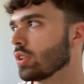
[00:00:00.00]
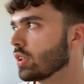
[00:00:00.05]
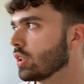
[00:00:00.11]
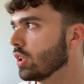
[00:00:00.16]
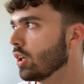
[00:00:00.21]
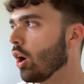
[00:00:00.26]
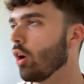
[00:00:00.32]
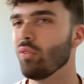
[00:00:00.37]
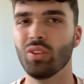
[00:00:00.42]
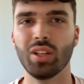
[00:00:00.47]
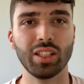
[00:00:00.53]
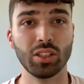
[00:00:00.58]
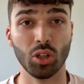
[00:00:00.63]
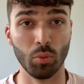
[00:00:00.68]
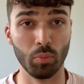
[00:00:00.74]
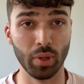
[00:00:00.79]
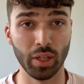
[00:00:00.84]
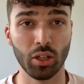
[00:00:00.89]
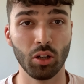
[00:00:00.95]
It's not a
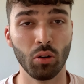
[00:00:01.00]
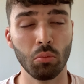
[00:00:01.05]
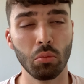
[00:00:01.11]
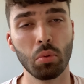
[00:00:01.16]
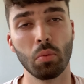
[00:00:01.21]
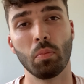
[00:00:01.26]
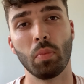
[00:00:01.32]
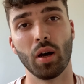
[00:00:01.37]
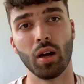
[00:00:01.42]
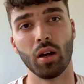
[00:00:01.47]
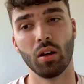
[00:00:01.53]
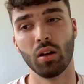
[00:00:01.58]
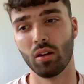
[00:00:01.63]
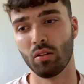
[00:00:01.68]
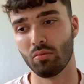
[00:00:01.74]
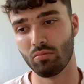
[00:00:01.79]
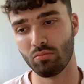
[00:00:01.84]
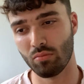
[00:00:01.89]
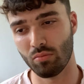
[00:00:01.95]
big comp, but
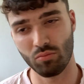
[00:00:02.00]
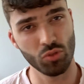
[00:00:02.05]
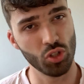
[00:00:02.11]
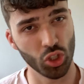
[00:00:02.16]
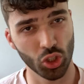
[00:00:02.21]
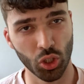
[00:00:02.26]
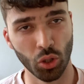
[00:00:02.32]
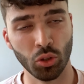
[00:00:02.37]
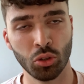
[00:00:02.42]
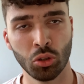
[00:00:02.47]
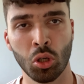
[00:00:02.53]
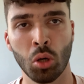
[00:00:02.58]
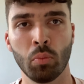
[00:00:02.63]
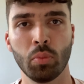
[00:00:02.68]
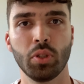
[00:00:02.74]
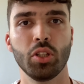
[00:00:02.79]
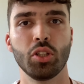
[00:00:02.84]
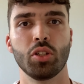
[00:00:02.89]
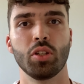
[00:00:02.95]
just going to
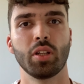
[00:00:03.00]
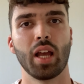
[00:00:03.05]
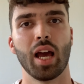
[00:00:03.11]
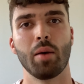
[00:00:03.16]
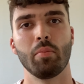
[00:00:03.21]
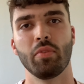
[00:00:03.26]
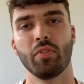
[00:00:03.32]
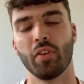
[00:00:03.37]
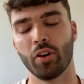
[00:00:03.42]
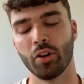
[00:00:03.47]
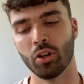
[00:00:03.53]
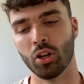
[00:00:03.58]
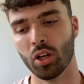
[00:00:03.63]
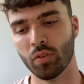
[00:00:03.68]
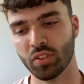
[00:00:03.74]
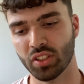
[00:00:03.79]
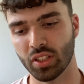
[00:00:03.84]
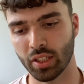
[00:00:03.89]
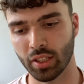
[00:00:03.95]
competition can be a very
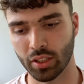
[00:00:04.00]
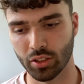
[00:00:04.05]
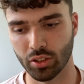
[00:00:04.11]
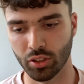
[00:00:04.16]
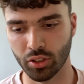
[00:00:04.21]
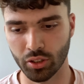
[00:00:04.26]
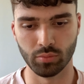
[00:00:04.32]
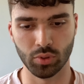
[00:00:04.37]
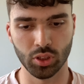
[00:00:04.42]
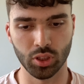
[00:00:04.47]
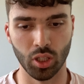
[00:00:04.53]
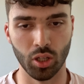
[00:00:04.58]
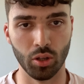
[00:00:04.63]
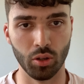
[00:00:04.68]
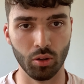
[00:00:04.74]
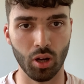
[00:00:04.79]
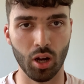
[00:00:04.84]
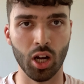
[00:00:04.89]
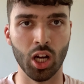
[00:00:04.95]
nervous thing to do.
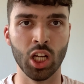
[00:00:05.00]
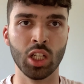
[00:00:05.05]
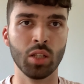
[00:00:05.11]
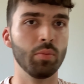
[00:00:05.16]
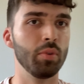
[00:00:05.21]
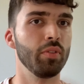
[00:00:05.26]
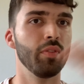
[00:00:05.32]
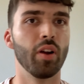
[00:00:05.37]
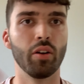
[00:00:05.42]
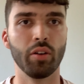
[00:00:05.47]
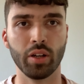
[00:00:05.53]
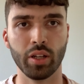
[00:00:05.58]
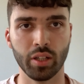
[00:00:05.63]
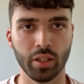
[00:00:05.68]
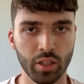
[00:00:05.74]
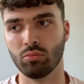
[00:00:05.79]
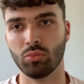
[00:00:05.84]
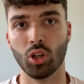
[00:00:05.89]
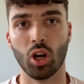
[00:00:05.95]
So I'm going to be very
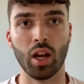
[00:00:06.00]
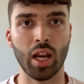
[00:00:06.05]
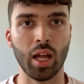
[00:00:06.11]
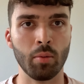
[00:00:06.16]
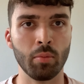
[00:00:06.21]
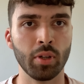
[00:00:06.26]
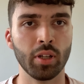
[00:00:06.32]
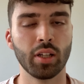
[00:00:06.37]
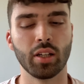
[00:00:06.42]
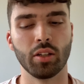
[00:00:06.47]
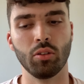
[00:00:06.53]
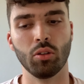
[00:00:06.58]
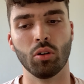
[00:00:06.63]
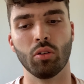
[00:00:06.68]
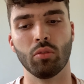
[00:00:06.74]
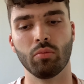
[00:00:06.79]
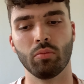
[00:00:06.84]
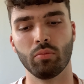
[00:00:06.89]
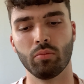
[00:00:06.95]
dynamic and
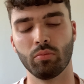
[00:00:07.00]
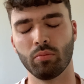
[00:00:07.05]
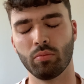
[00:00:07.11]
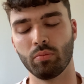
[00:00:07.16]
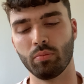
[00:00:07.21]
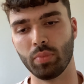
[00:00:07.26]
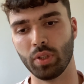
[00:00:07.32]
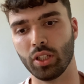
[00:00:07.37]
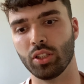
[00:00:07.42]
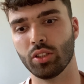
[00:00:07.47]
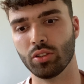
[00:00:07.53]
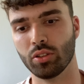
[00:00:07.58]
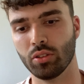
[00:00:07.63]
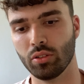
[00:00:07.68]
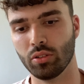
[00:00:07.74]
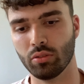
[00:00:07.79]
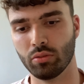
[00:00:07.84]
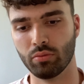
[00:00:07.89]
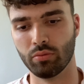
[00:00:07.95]
not be
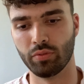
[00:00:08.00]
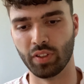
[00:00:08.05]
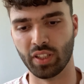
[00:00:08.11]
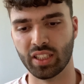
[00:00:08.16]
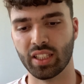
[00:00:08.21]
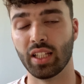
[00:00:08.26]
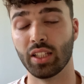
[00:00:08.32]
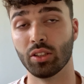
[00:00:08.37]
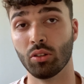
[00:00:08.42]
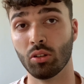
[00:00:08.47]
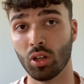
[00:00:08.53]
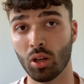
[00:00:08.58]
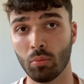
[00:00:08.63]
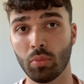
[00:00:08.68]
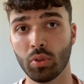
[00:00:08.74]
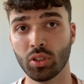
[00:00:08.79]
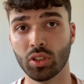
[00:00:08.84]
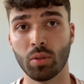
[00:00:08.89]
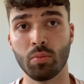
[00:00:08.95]
too fixated on
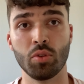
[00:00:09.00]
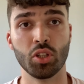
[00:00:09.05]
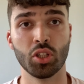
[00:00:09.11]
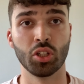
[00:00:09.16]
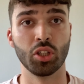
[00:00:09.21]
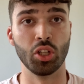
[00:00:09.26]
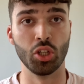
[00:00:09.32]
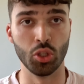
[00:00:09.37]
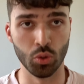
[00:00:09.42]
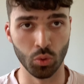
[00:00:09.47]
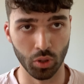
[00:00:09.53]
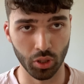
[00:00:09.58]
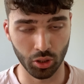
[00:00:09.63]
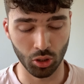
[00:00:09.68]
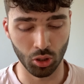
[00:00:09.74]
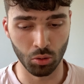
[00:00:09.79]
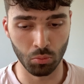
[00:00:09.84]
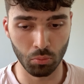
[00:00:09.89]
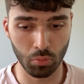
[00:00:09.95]
numbers. I'm just going to enjoy the
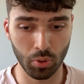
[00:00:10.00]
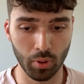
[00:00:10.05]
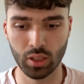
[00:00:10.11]
comp.